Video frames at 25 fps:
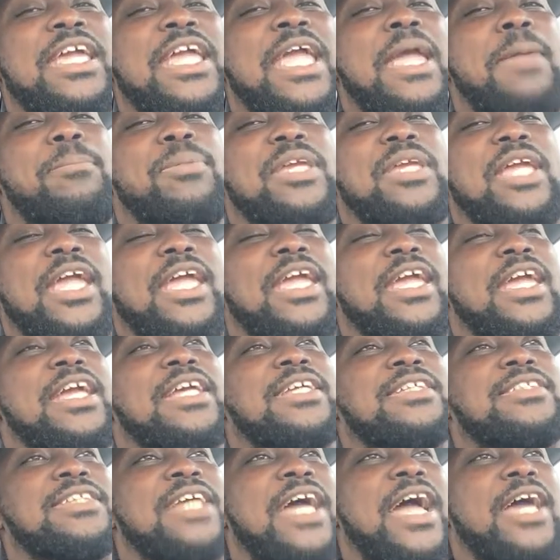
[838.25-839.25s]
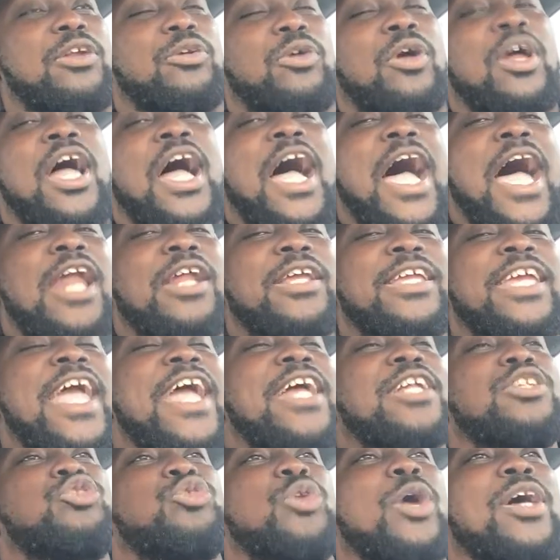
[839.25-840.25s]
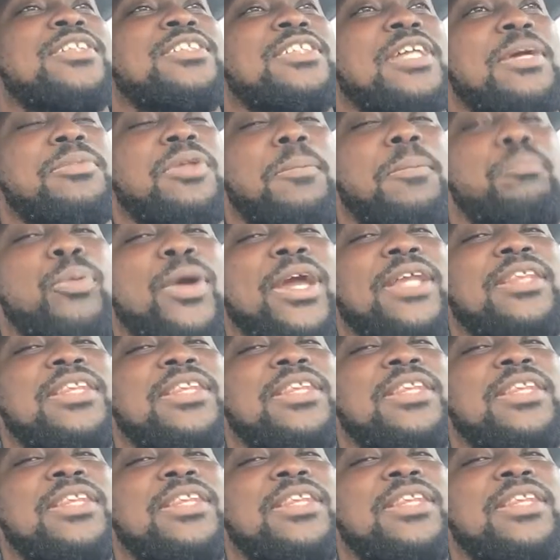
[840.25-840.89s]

NBA insider. I can't trust him to break